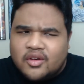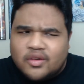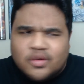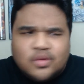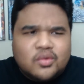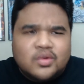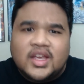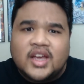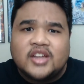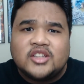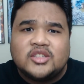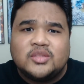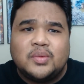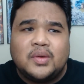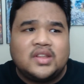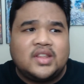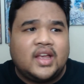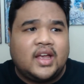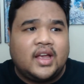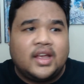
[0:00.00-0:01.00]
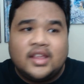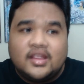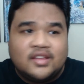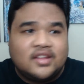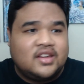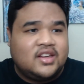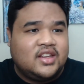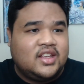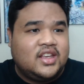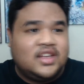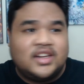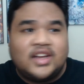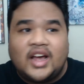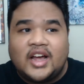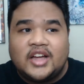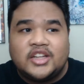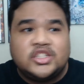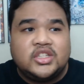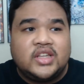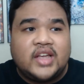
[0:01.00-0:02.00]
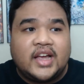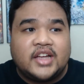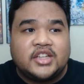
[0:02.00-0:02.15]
Who cares about that? And Igarashi